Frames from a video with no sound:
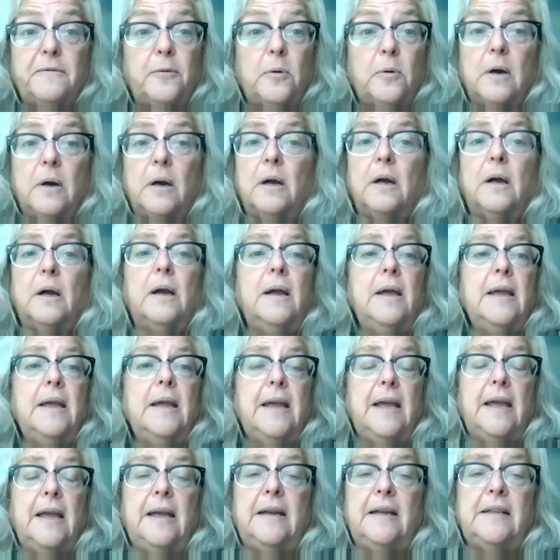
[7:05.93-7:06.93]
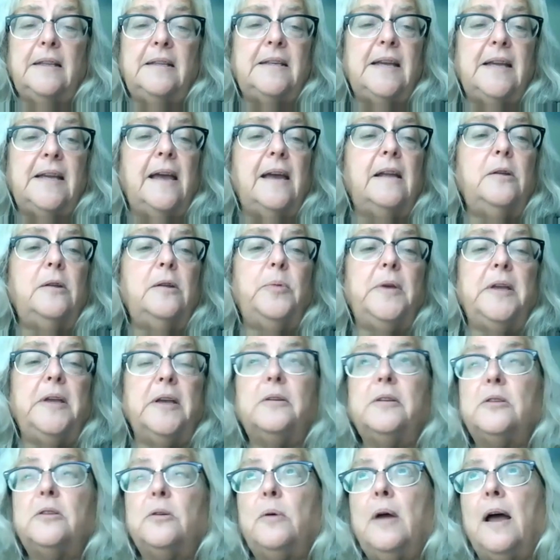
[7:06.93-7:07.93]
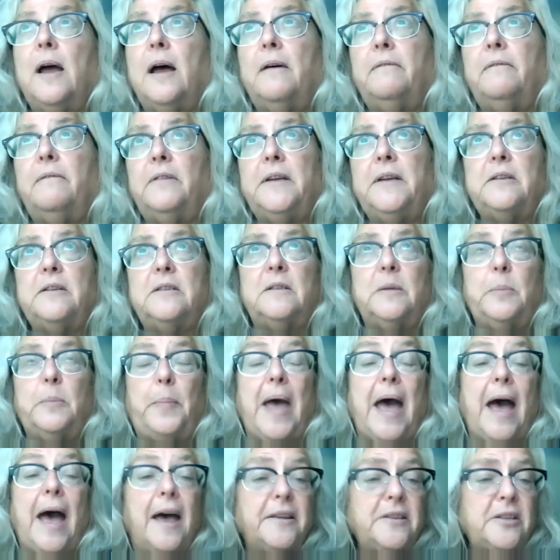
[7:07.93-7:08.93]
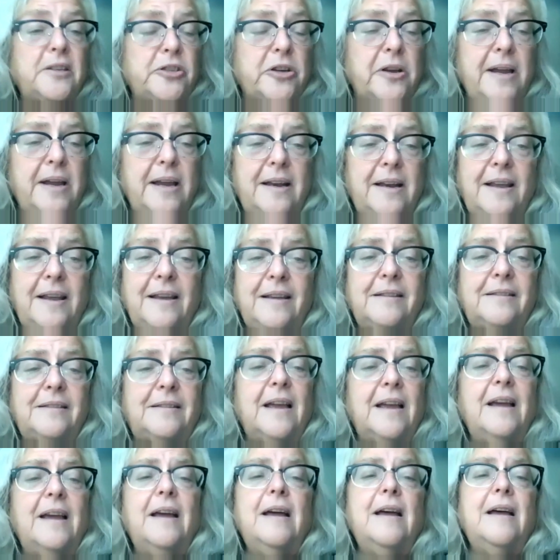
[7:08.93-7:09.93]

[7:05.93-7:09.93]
for and attend. We also have links to past trainings